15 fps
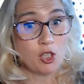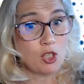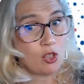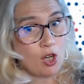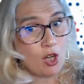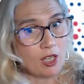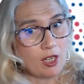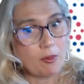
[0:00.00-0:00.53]

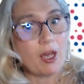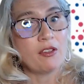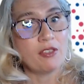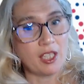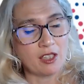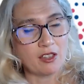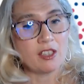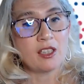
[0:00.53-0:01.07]
No, I
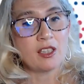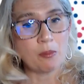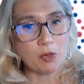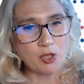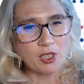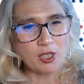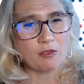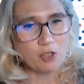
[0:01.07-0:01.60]
think
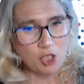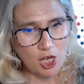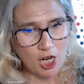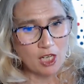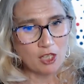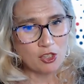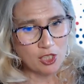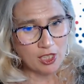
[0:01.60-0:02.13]
numbers have
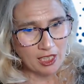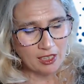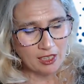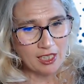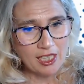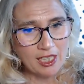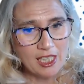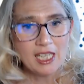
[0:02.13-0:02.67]
changed
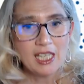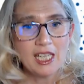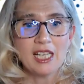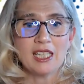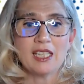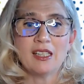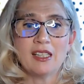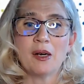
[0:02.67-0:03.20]
lately,
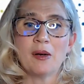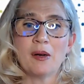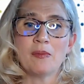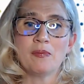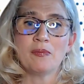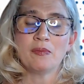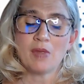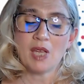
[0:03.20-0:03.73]

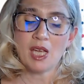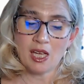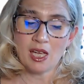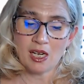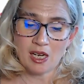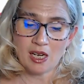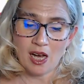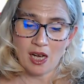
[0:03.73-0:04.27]

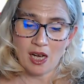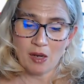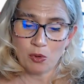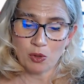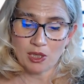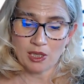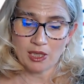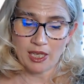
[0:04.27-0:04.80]
and I
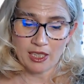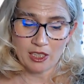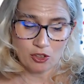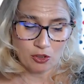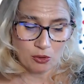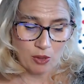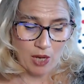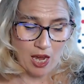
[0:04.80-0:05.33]
would like
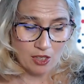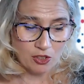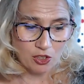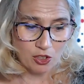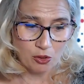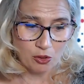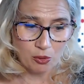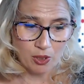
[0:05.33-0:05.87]
to
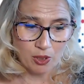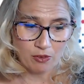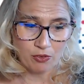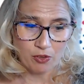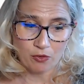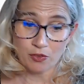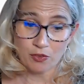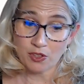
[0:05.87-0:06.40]
ask you if
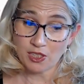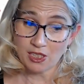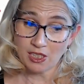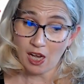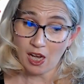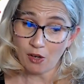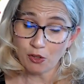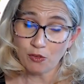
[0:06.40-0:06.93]

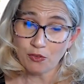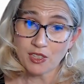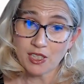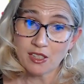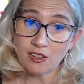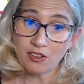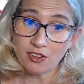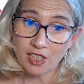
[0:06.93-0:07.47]
how you've
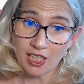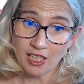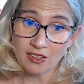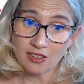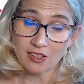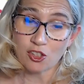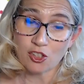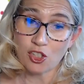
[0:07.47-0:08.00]
seen
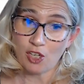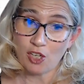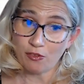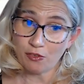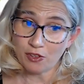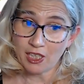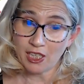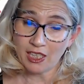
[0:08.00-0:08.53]
things
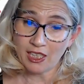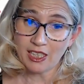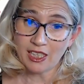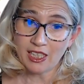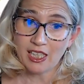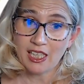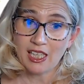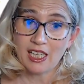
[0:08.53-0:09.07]
shifting,
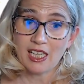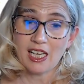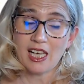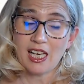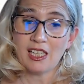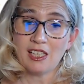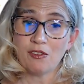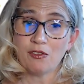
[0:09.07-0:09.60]

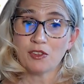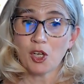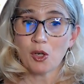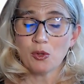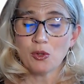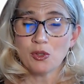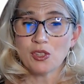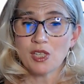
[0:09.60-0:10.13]
and if
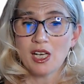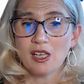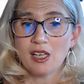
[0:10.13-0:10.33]
those